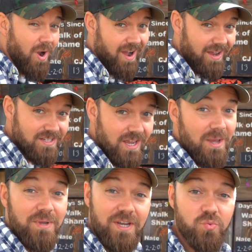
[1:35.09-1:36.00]
hot
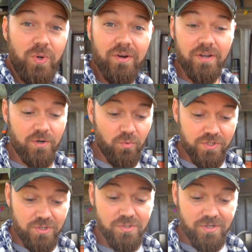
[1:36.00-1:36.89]
because we are gonna
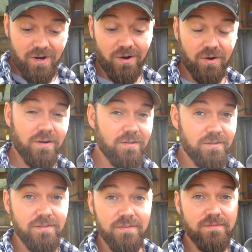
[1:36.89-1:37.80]
reduce our
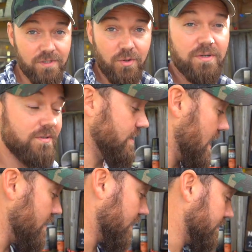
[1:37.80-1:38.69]
loaded
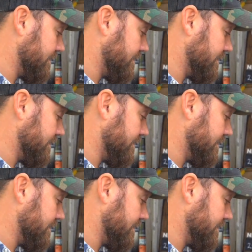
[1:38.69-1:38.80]
Italian.